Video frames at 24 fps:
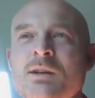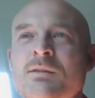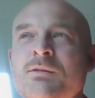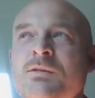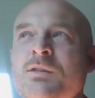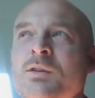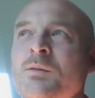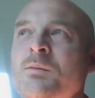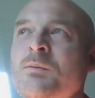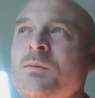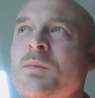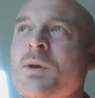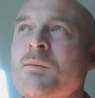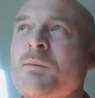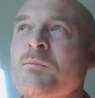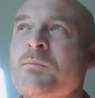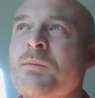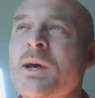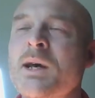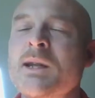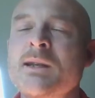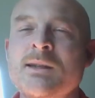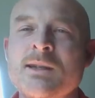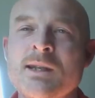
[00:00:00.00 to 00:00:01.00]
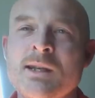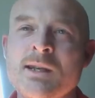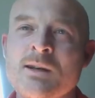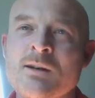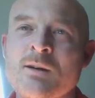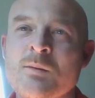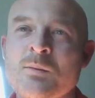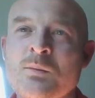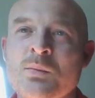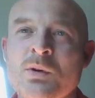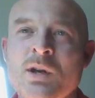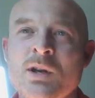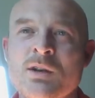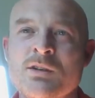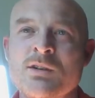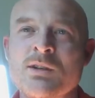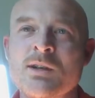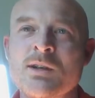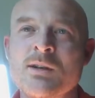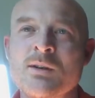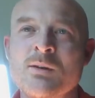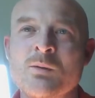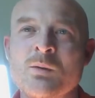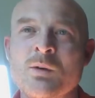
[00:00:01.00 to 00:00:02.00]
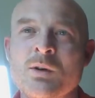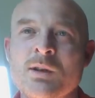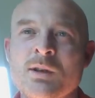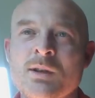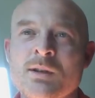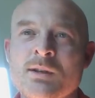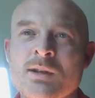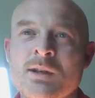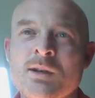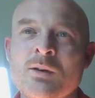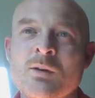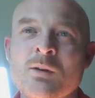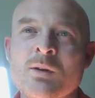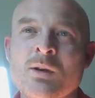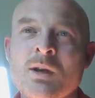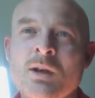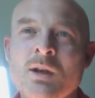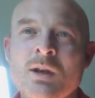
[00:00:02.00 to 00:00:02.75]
if you embed decompression into what you do,